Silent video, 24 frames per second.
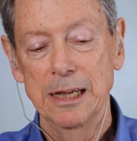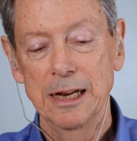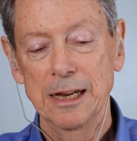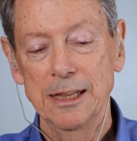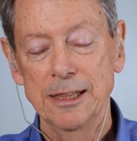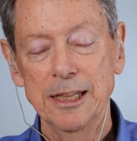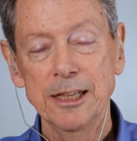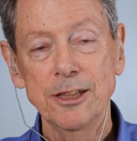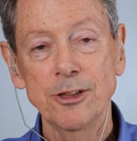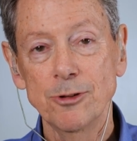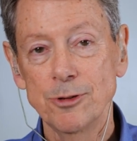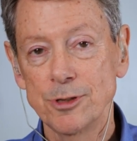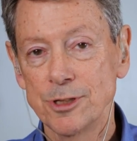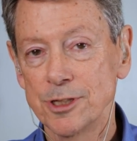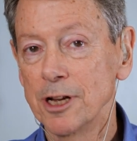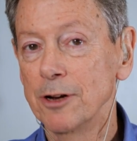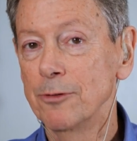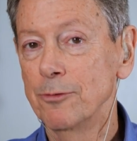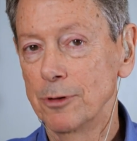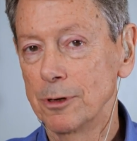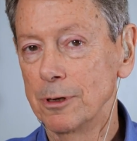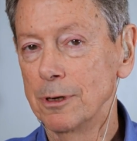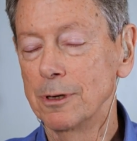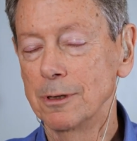I think there's
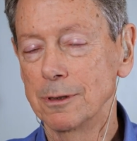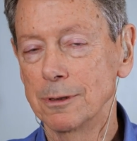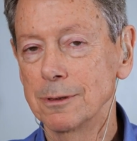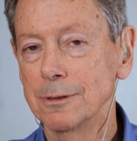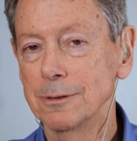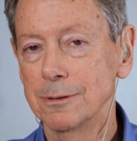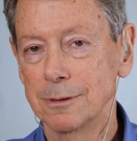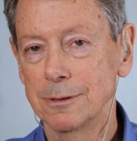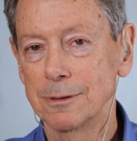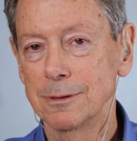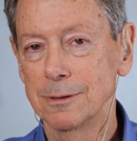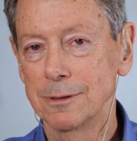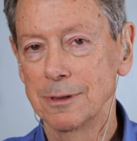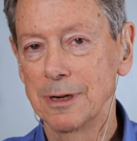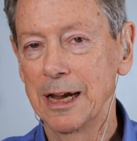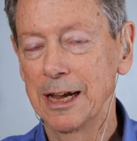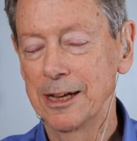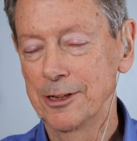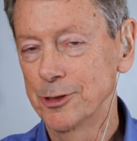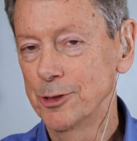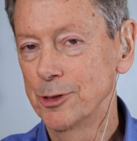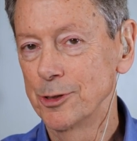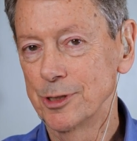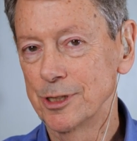several
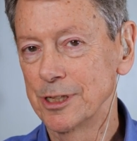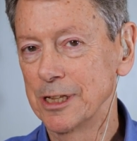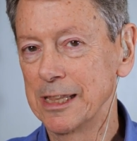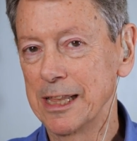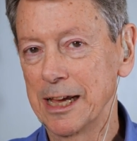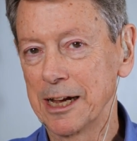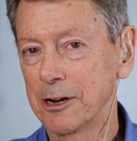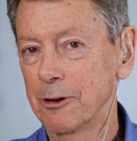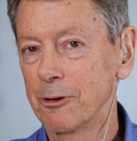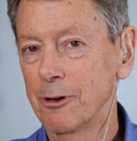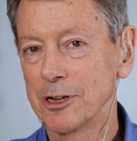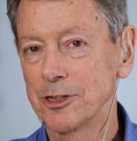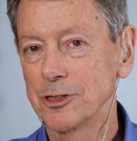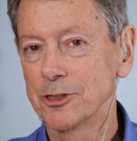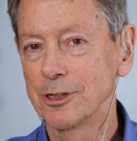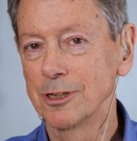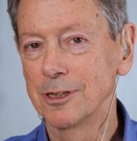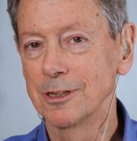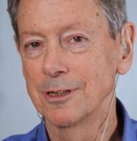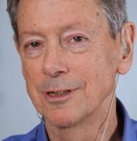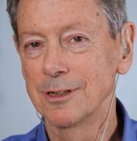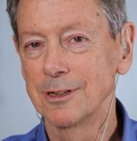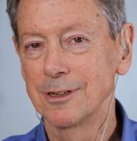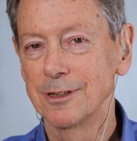answers to that
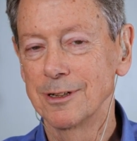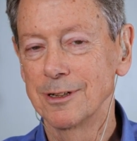question.